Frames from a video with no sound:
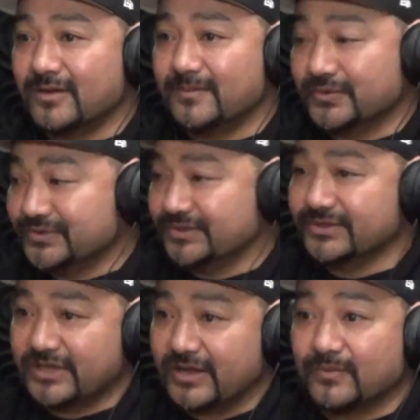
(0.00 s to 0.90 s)
person
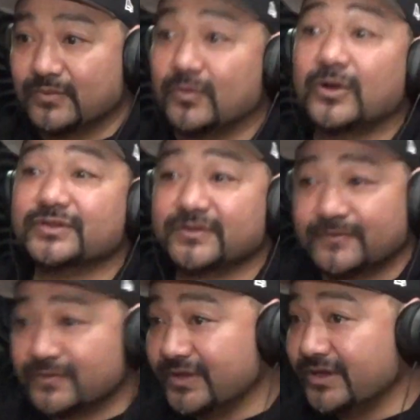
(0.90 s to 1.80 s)
that would want it
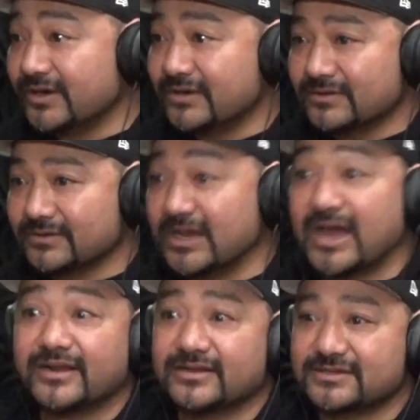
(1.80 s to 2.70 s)
for their
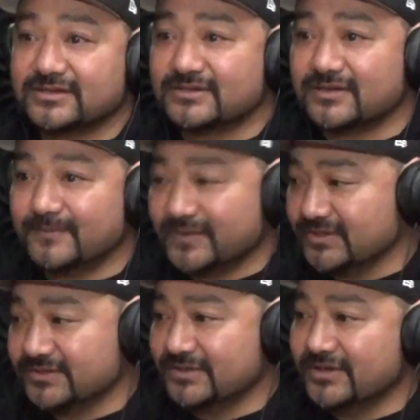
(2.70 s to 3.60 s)
gardens and stuff,
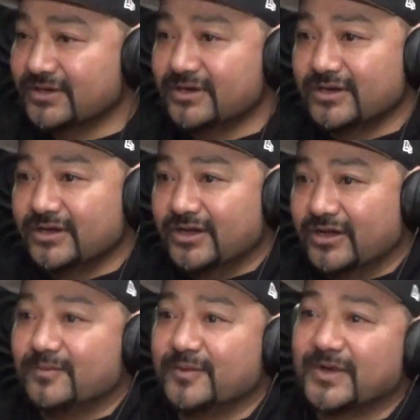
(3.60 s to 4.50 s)
because
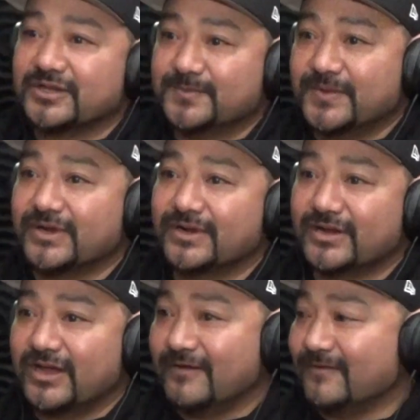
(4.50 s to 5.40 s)
it'll be much better to
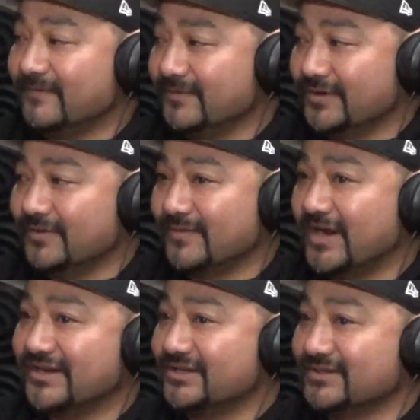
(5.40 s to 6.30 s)
have,
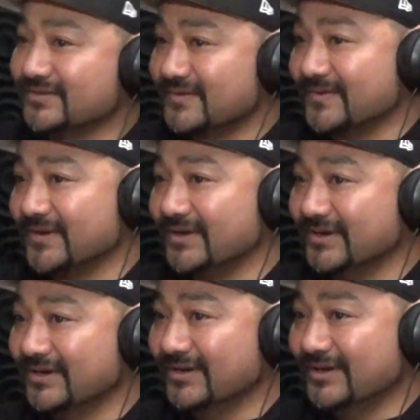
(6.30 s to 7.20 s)
radishes growing
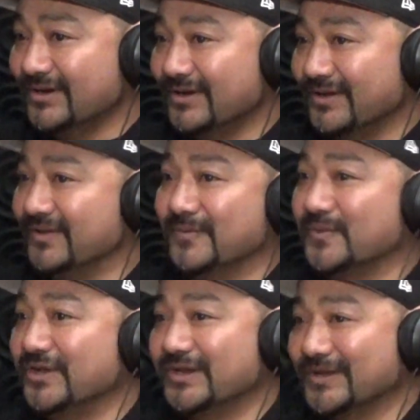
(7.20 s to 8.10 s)
than
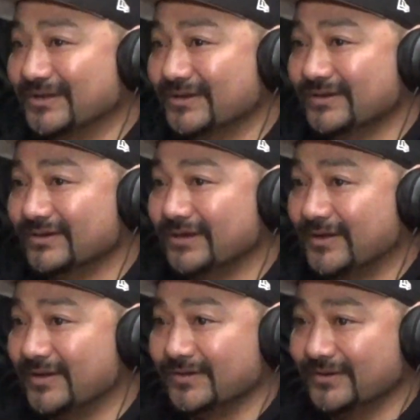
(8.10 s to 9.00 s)
weed,
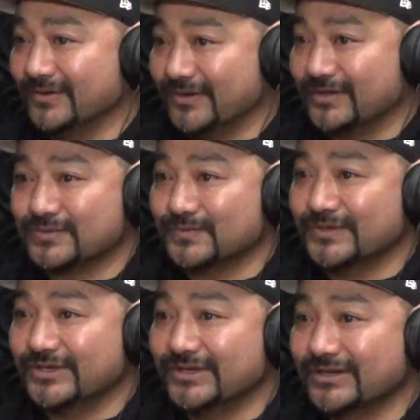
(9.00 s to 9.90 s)
natural
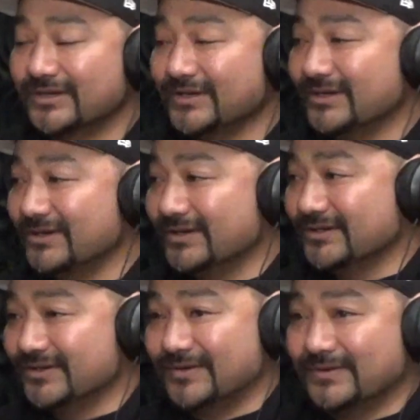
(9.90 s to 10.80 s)
weed.
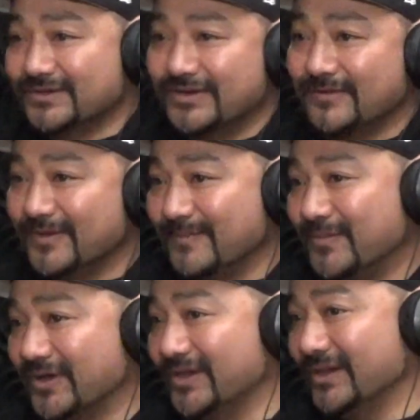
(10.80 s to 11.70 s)
So instead of them
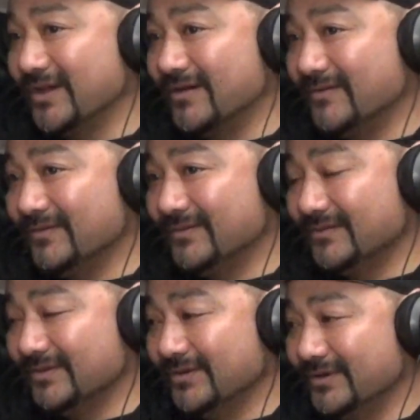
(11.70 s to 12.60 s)
picking out,
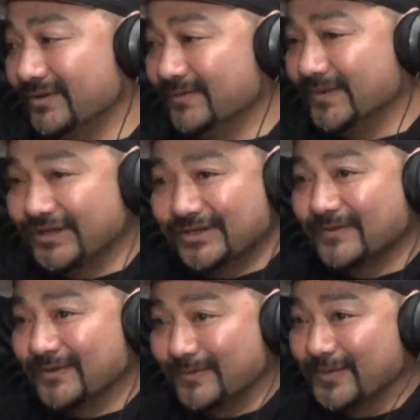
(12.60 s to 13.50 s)
weed,
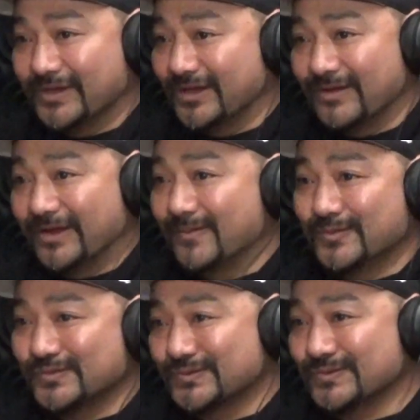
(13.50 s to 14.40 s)
you're picking out
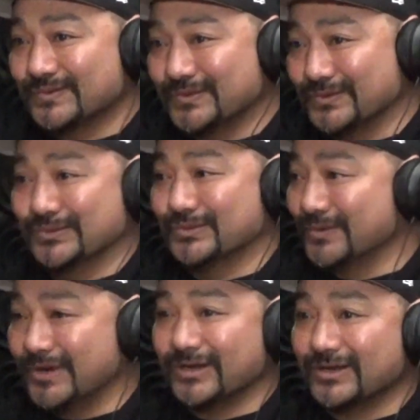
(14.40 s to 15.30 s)
edibles because it's quite